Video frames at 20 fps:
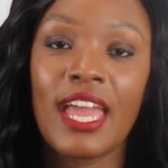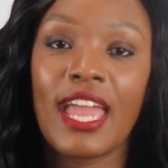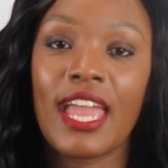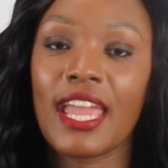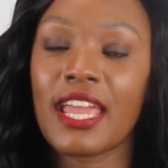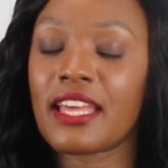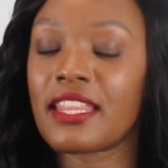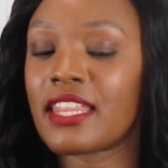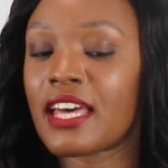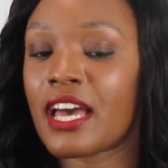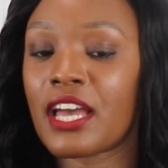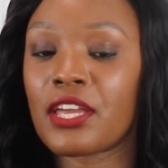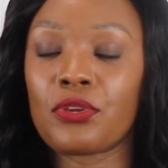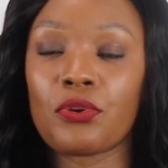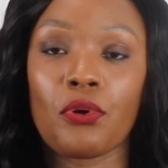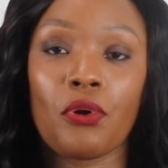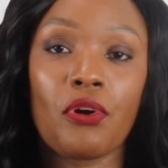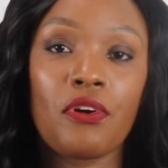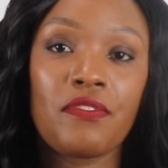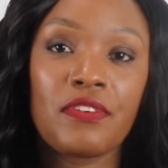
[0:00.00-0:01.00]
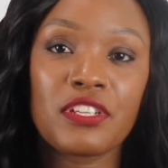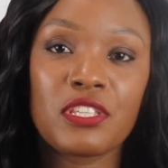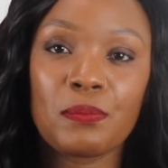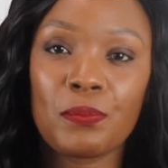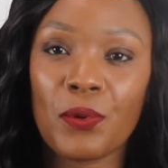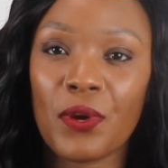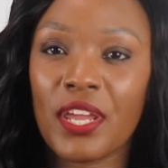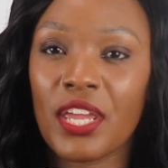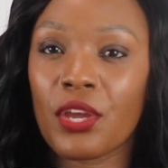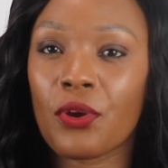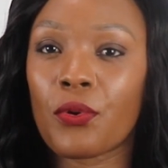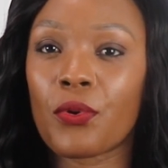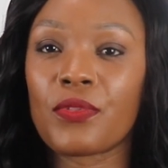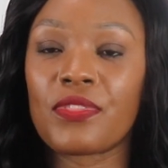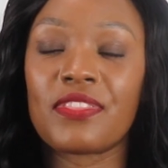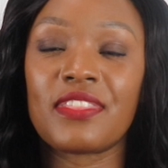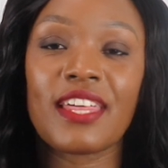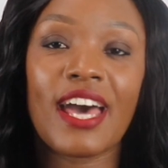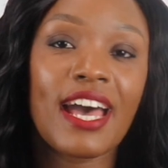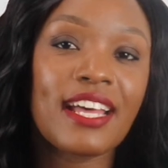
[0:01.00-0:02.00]
Either you're overspraying, or
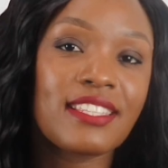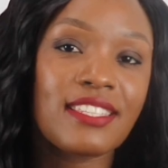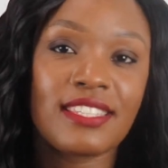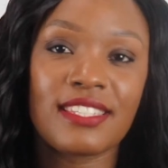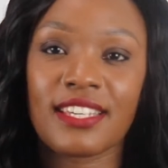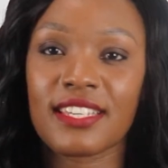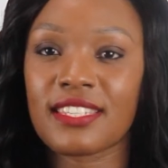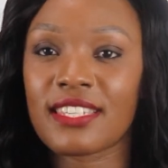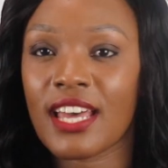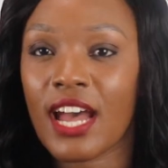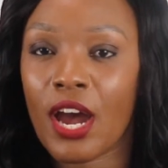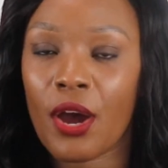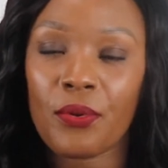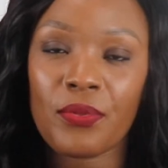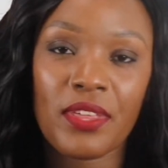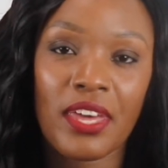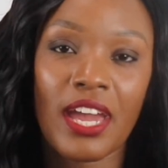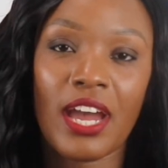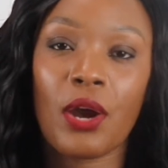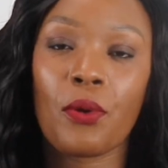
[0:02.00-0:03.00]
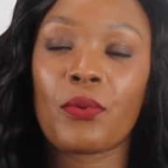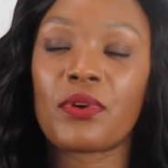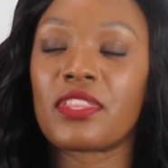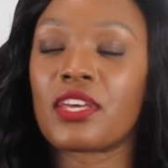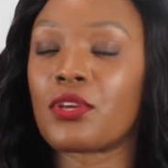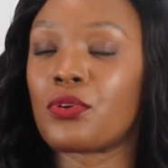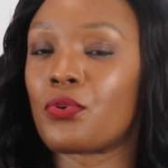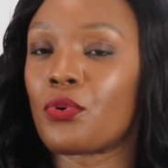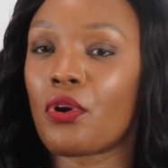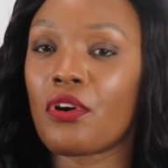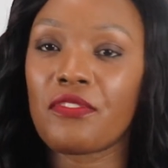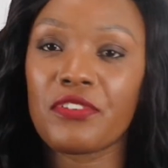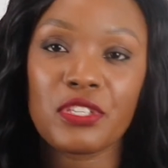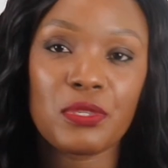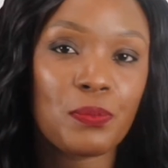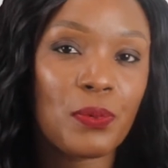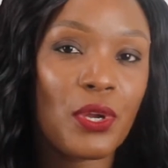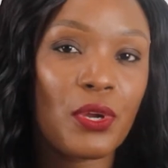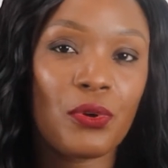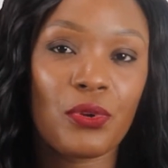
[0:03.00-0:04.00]
that's just how they are, whether you
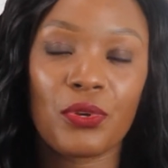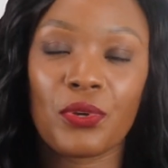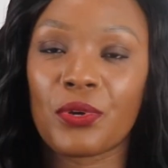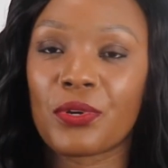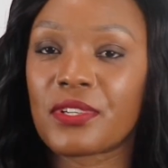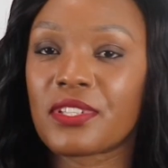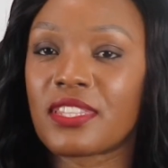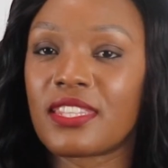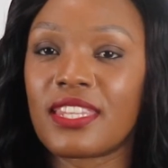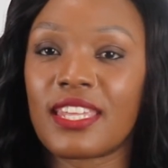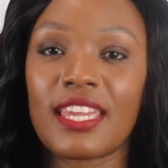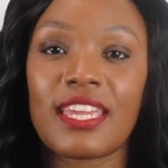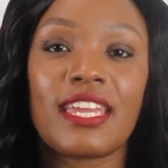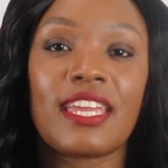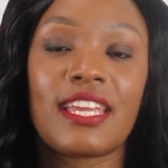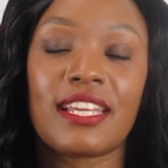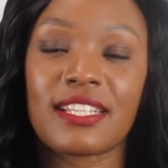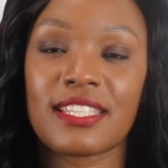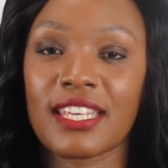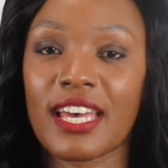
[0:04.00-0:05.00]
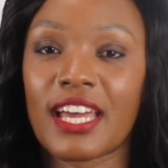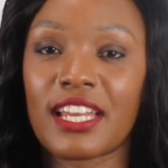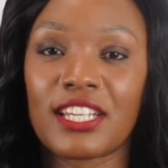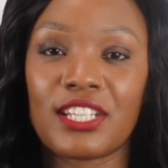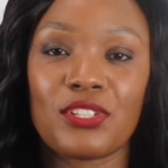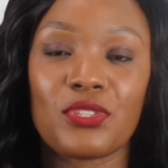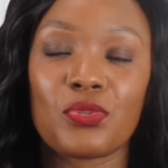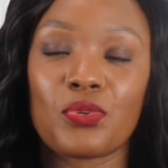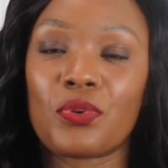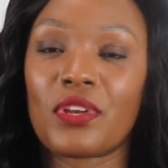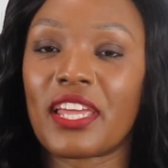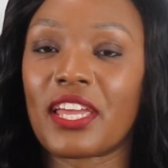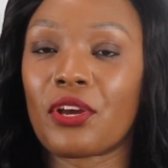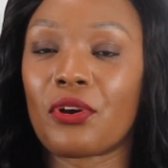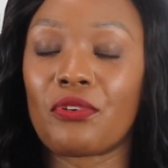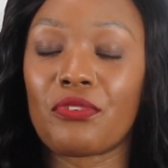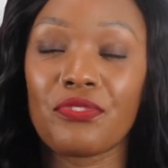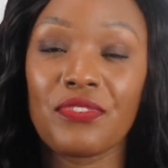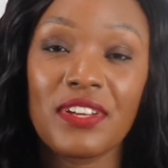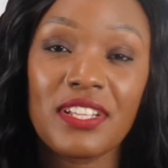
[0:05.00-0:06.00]
overspray or not, they can turn into like
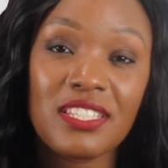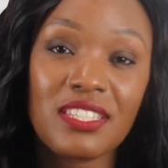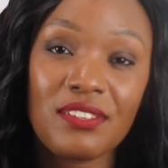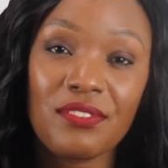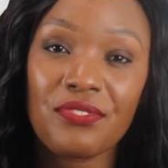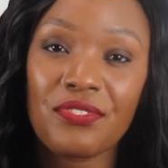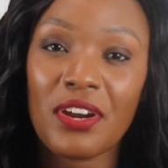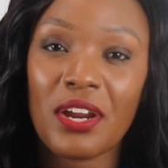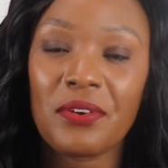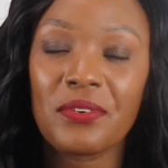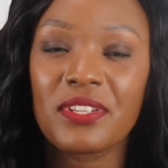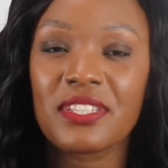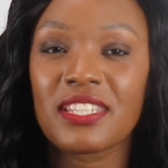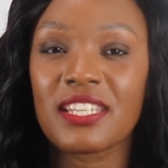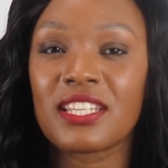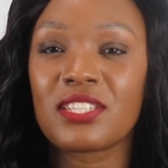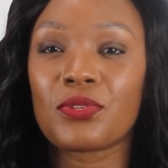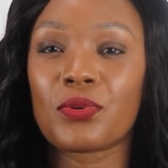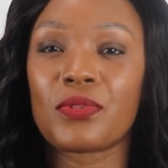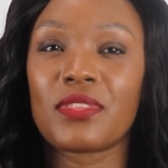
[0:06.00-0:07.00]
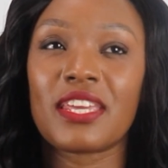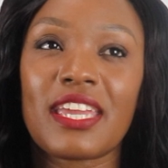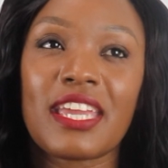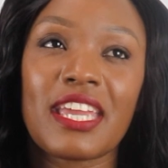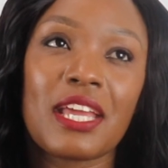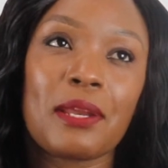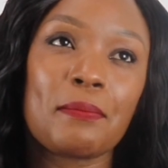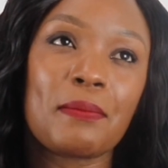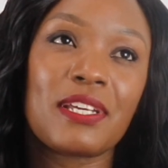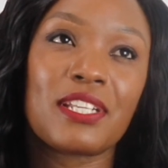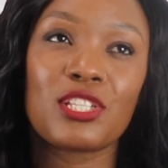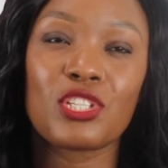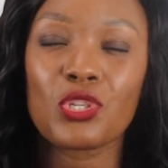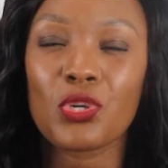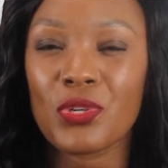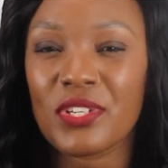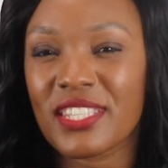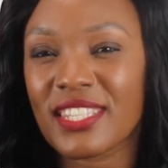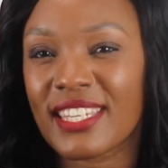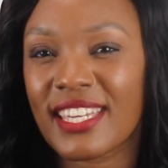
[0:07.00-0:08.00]
offensive fragrances, or can be
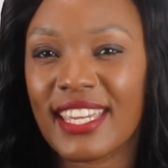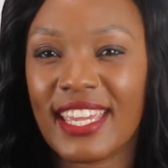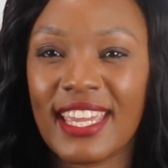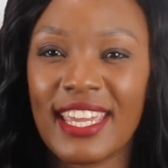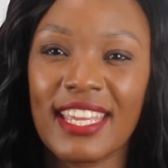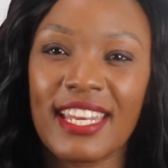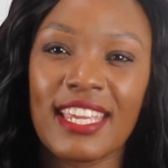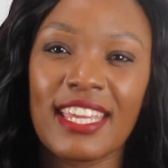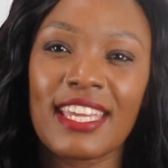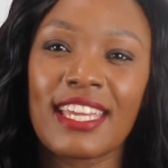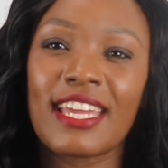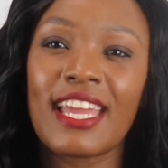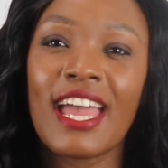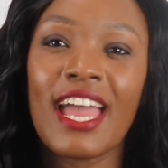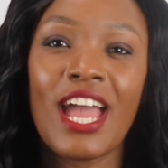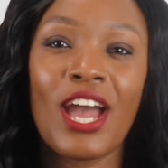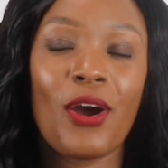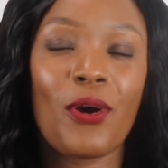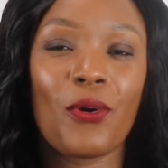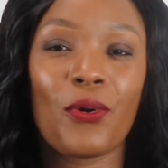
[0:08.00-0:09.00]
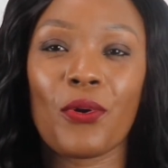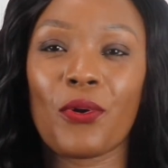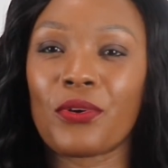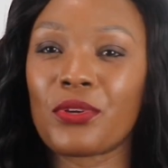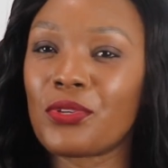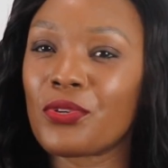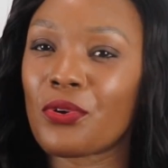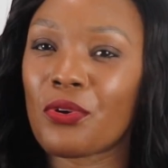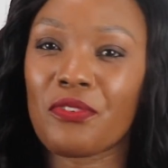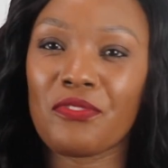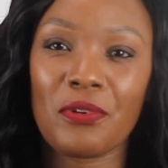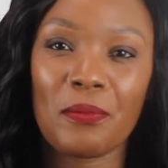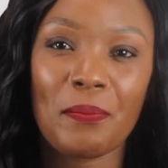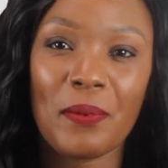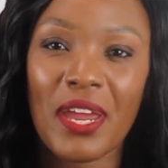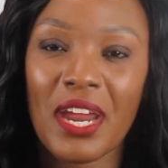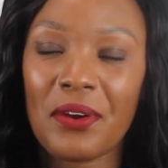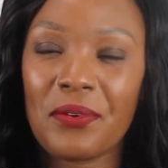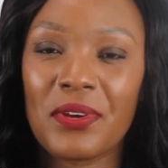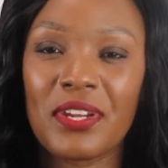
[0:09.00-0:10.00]
intoxicating, or
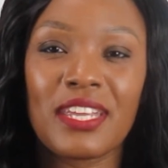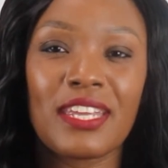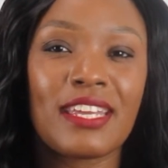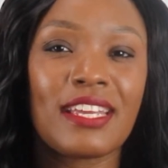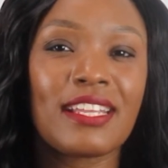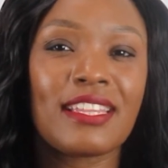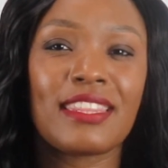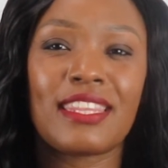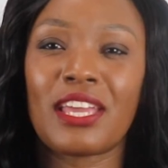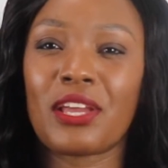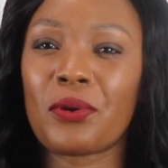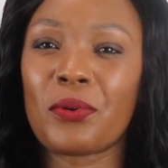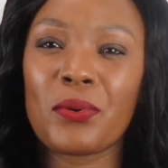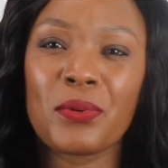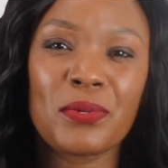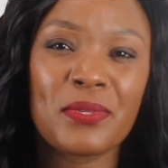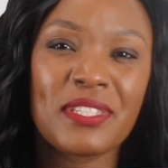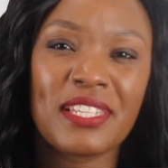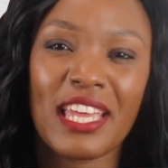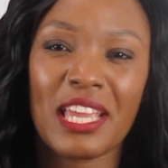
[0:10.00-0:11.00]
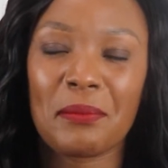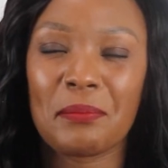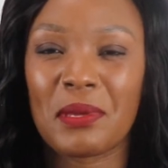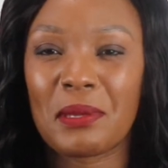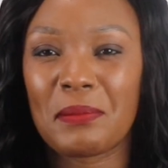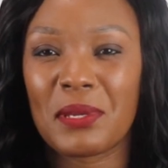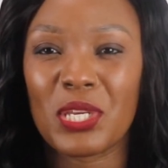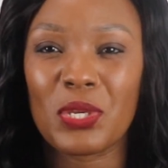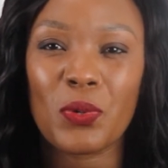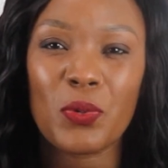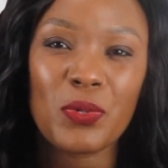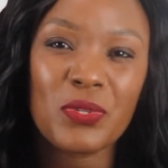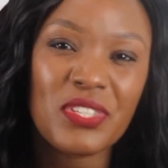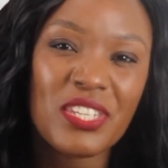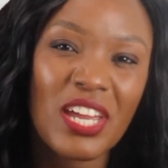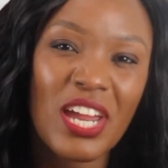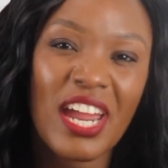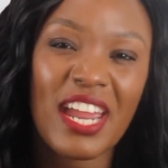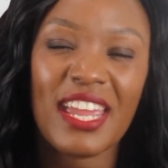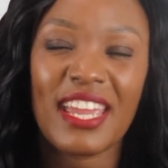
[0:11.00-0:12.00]
overbearing. They cause like maybe
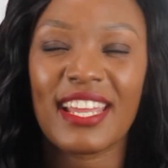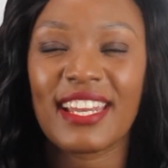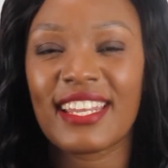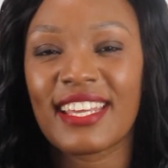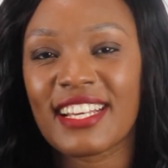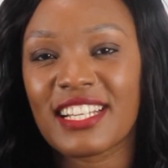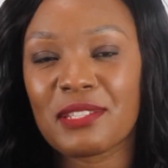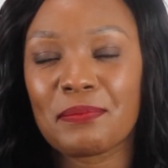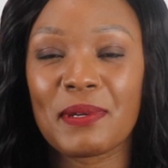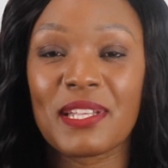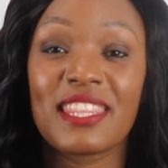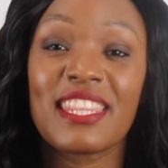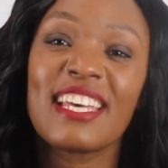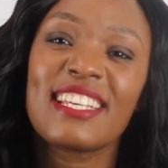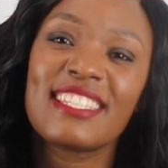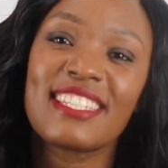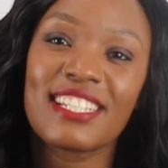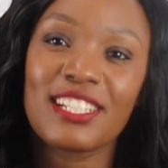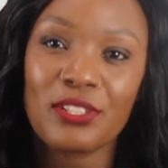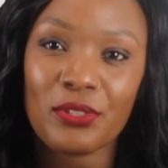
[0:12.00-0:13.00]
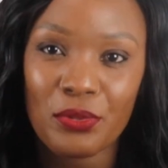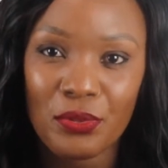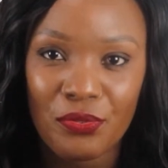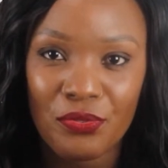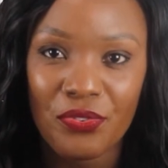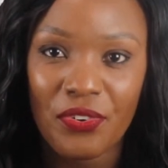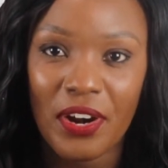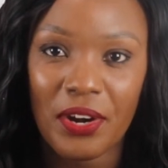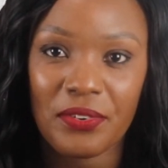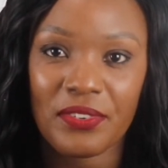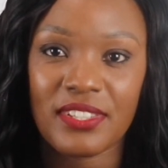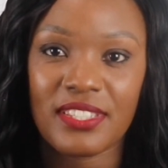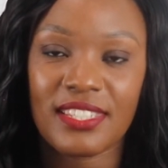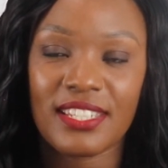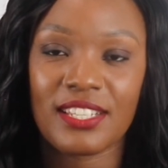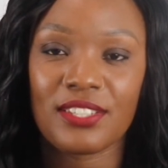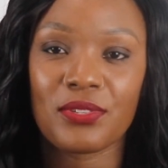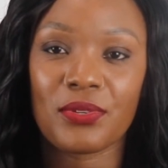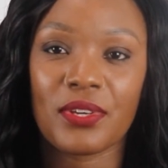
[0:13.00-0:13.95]
nausea, headaches, but they're still good fragrances.